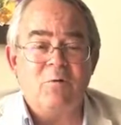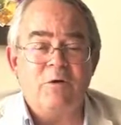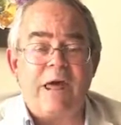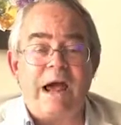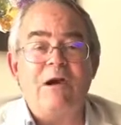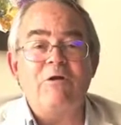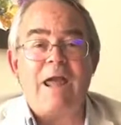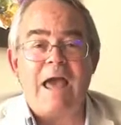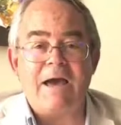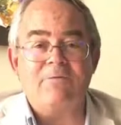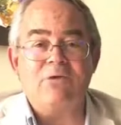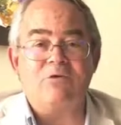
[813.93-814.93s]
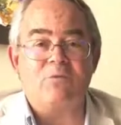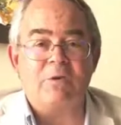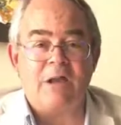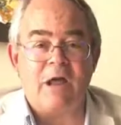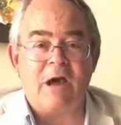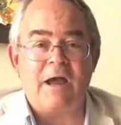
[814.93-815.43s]
without having to
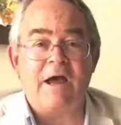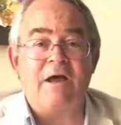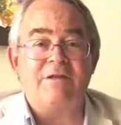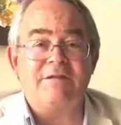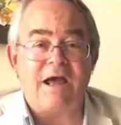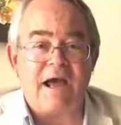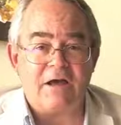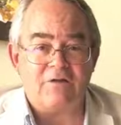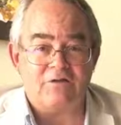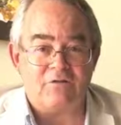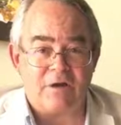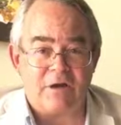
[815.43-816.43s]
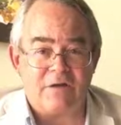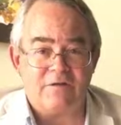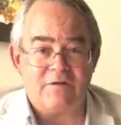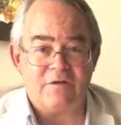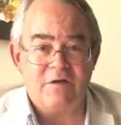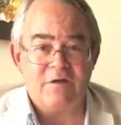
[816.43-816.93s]
rely on tax
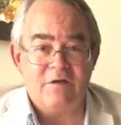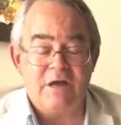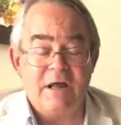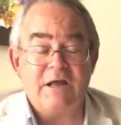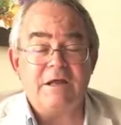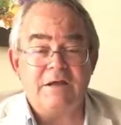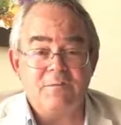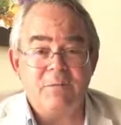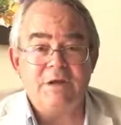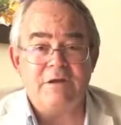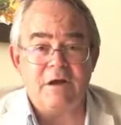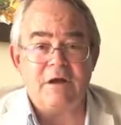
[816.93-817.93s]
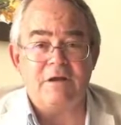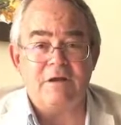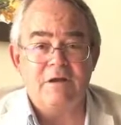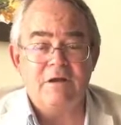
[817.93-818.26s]
credits, and it can be done.